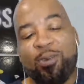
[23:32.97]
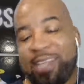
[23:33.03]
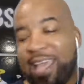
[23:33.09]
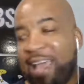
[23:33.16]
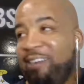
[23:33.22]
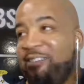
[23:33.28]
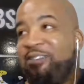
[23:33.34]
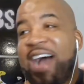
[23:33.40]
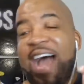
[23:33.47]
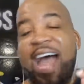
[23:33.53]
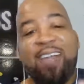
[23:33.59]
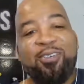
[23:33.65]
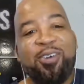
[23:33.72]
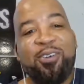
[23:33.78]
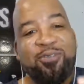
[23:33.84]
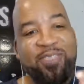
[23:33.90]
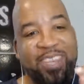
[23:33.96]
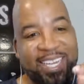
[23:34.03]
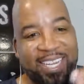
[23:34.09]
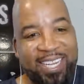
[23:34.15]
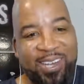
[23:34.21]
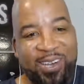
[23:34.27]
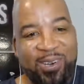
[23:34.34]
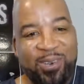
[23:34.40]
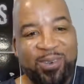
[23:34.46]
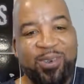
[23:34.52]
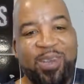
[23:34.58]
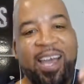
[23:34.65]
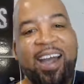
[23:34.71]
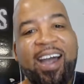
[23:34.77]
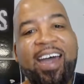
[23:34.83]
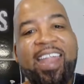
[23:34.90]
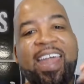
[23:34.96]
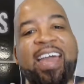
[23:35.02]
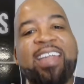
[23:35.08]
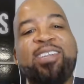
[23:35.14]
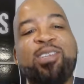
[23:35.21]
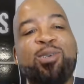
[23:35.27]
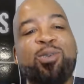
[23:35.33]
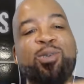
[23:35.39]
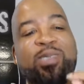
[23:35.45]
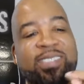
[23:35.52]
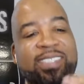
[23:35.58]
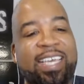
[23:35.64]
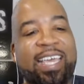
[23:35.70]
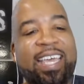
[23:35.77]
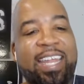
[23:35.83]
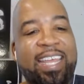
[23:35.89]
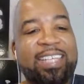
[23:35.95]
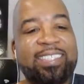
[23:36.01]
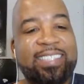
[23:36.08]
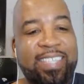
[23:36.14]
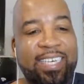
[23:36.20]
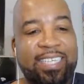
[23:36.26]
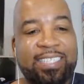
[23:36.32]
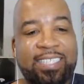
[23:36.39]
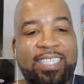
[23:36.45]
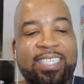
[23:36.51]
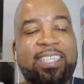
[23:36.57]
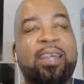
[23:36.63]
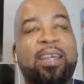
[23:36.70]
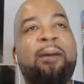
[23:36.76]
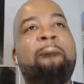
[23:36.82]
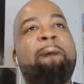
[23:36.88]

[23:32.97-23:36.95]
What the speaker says: that viral video of that dude singing in his kitchen